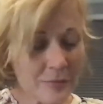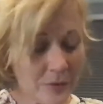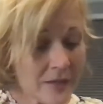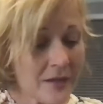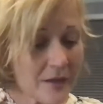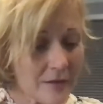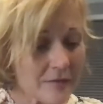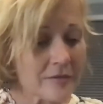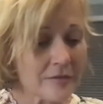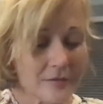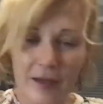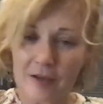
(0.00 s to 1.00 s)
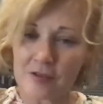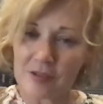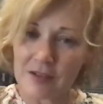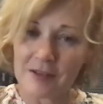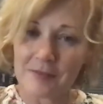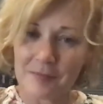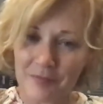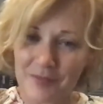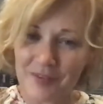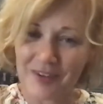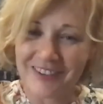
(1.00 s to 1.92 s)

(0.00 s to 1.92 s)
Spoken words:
really nice, actually. So